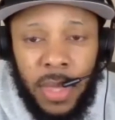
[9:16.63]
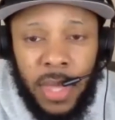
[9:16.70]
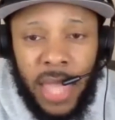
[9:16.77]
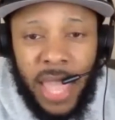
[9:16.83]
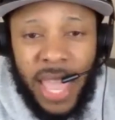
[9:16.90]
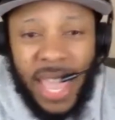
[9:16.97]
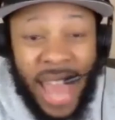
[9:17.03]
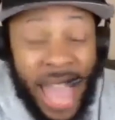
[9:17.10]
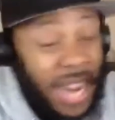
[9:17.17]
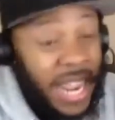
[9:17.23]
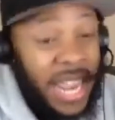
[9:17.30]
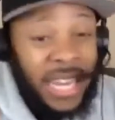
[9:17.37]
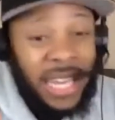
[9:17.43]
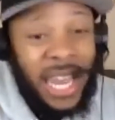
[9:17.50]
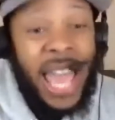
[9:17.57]
And I
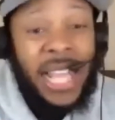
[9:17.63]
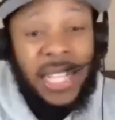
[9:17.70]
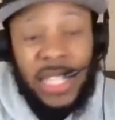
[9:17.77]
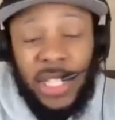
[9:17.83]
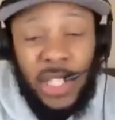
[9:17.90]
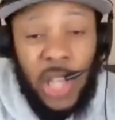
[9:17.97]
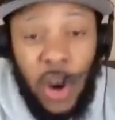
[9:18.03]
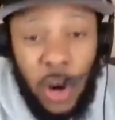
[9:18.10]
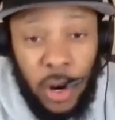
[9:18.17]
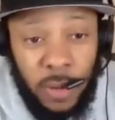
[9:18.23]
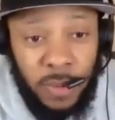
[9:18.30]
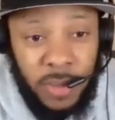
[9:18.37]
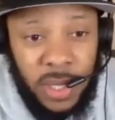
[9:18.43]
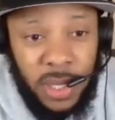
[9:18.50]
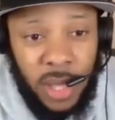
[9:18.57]
didn't like the
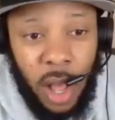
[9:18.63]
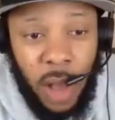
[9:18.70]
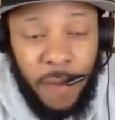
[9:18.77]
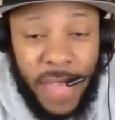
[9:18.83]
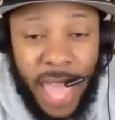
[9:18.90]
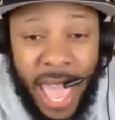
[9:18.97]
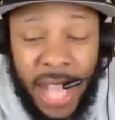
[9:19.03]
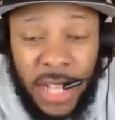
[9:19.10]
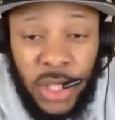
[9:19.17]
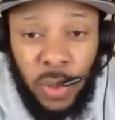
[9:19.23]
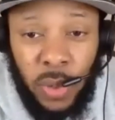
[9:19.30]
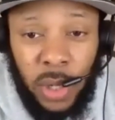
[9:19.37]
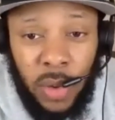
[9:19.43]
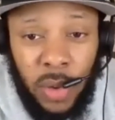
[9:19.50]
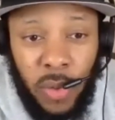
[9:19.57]
terms of the
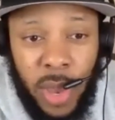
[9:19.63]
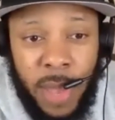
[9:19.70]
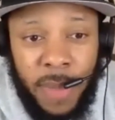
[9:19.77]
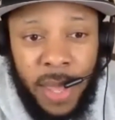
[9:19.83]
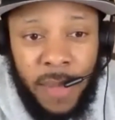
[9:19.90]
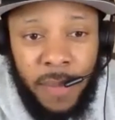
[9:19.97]
actual agreement.